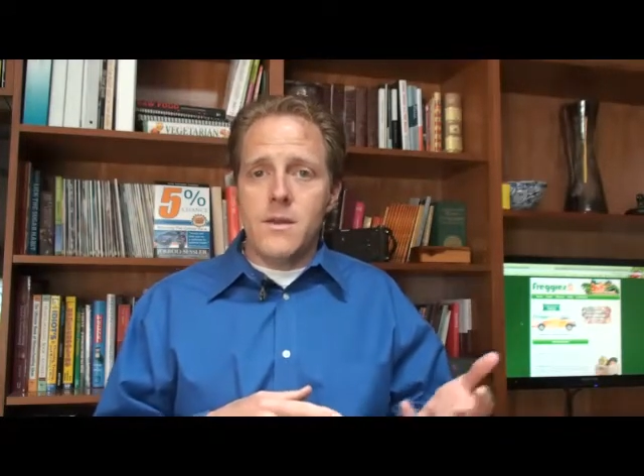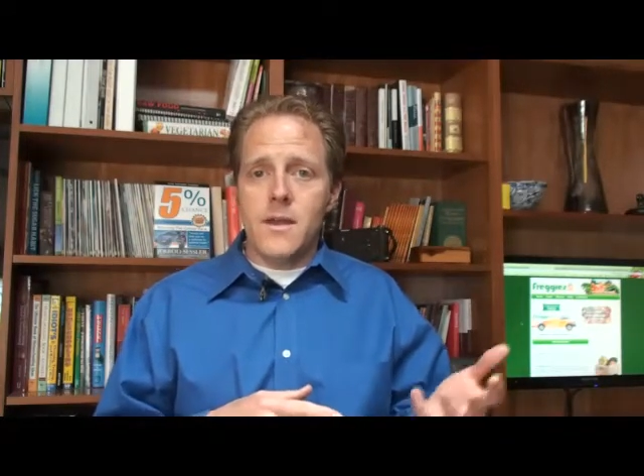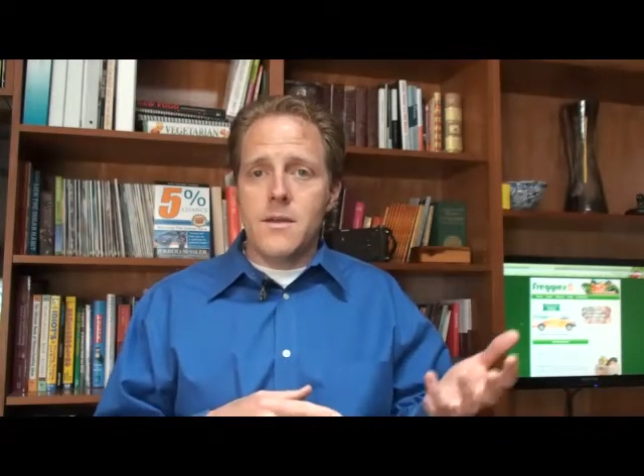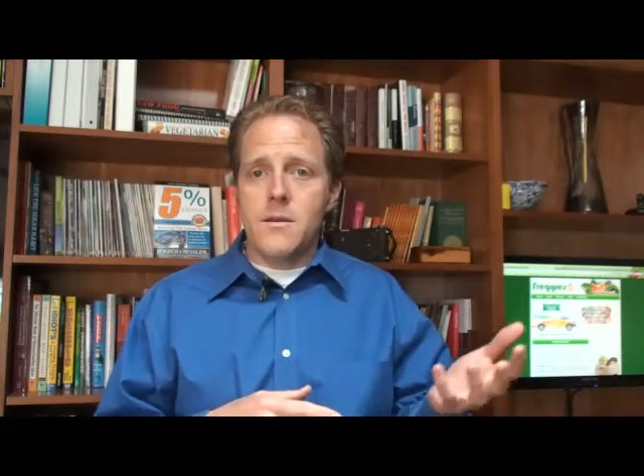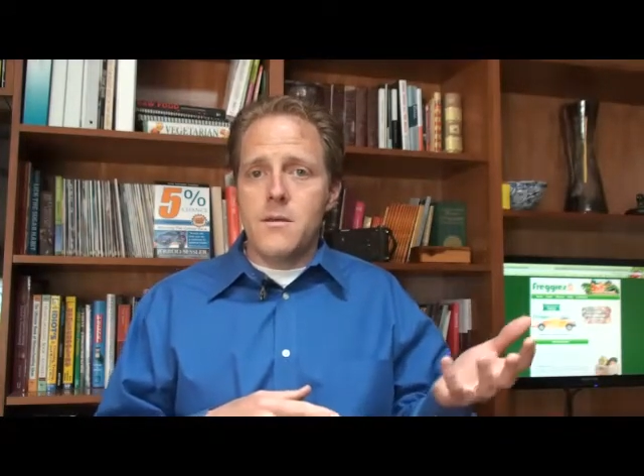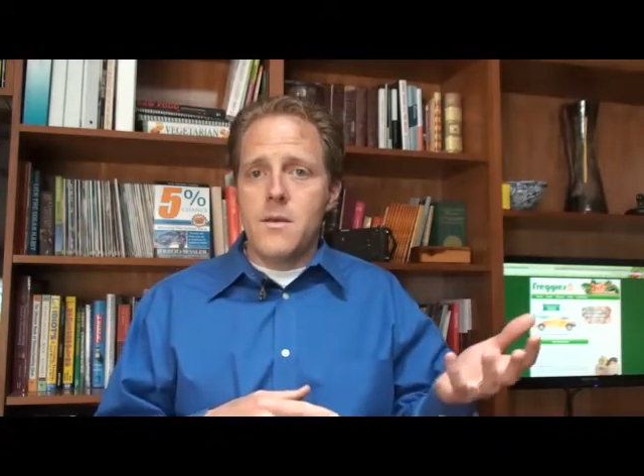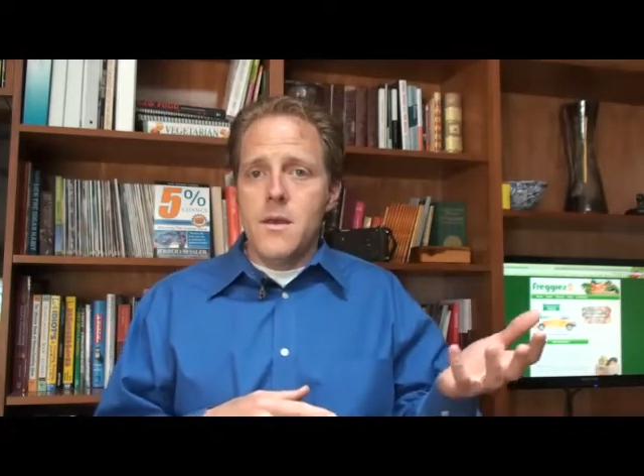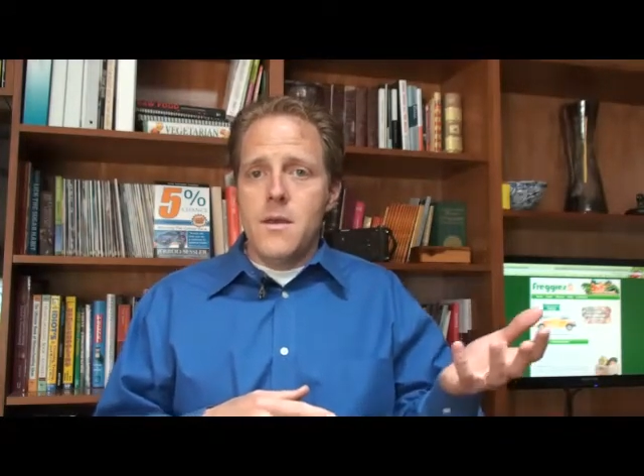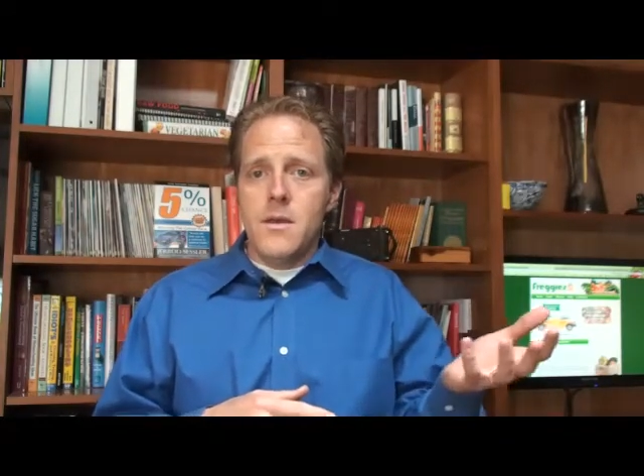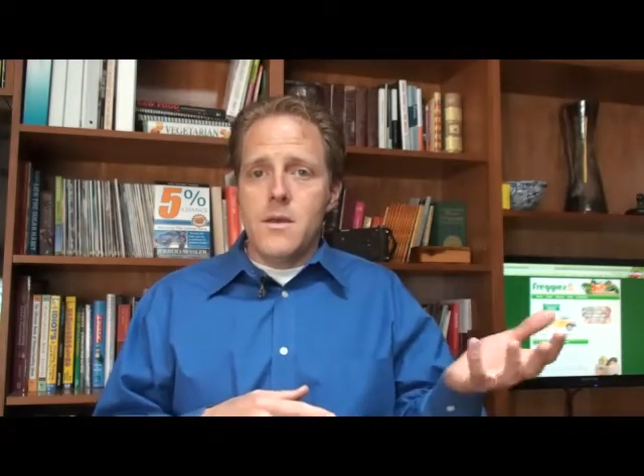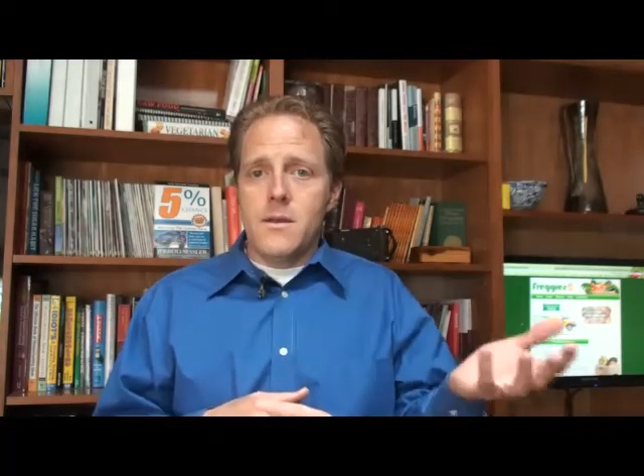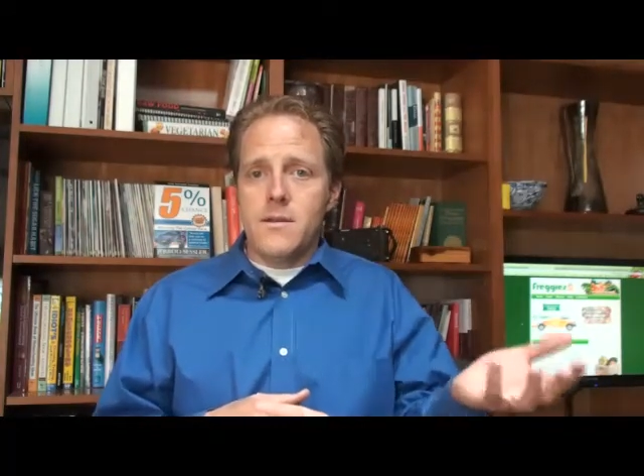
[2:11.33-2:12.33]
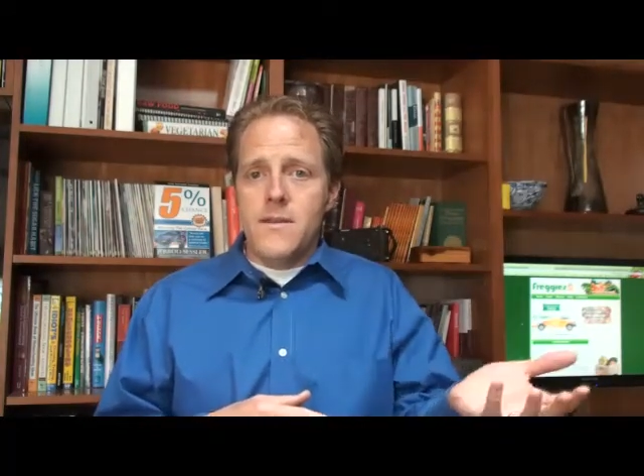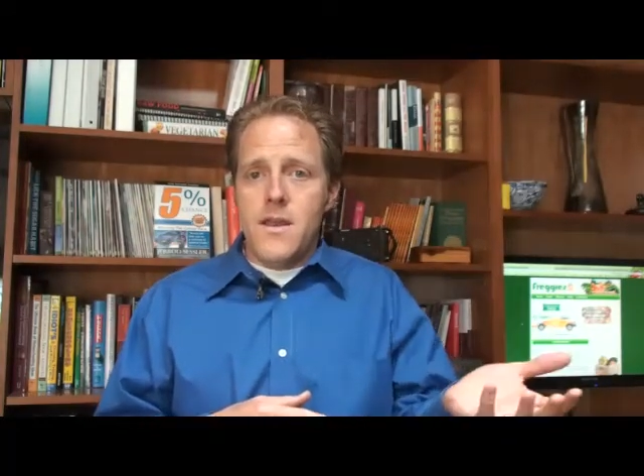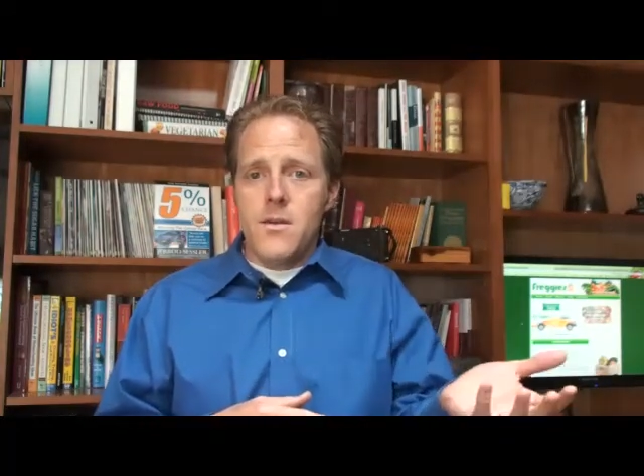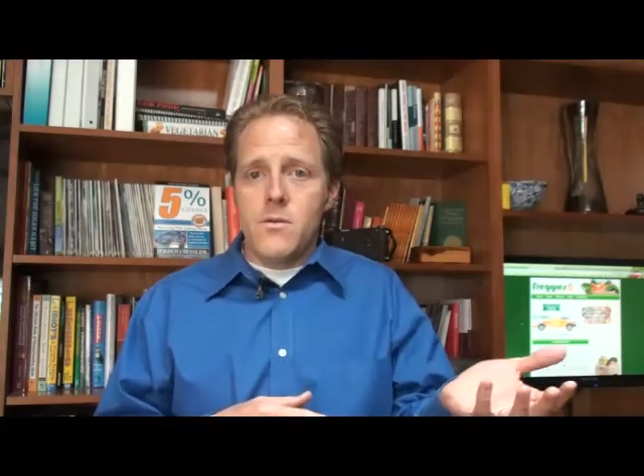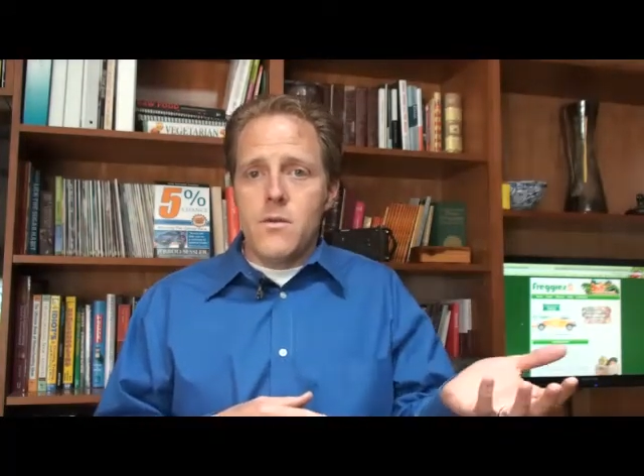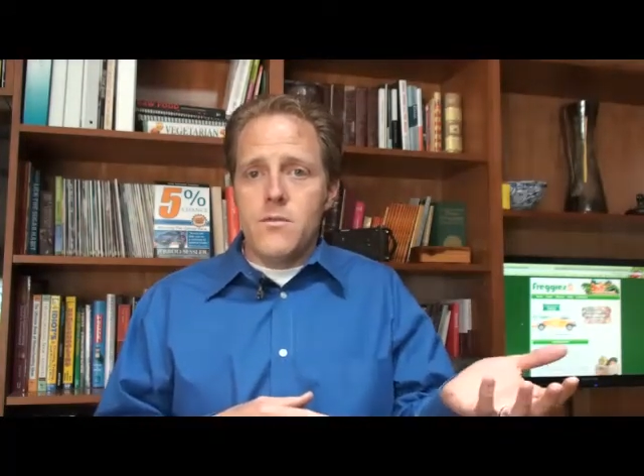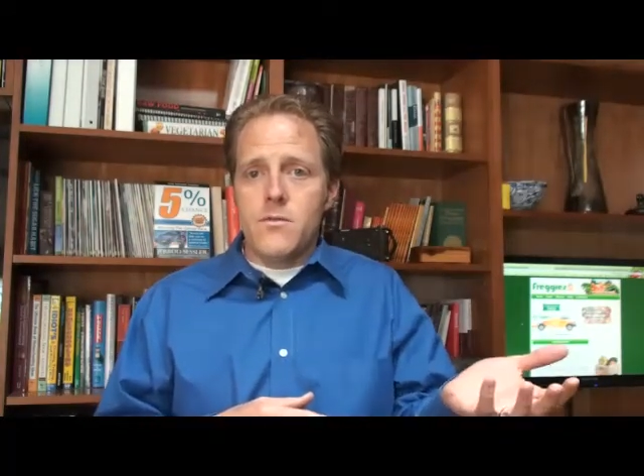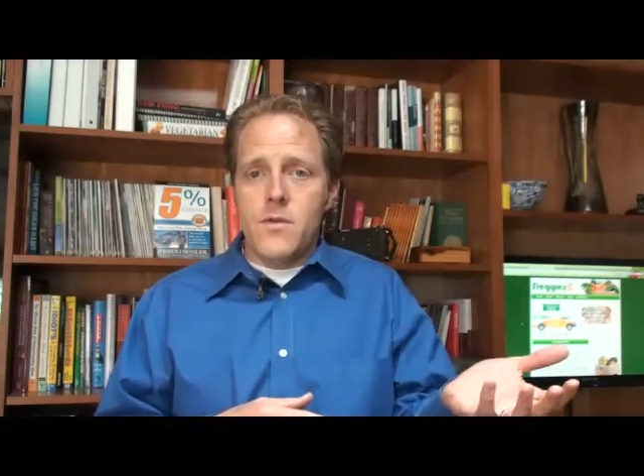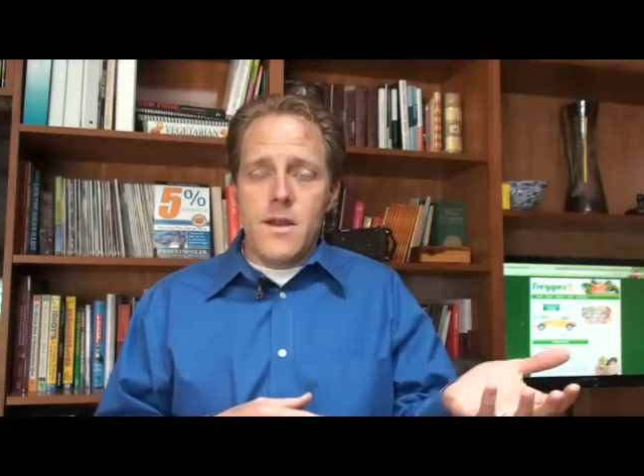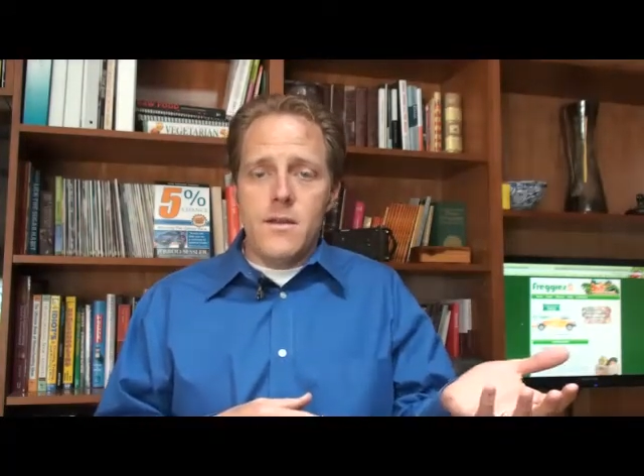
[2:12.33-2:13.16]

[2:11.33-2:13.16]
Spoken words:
like a container of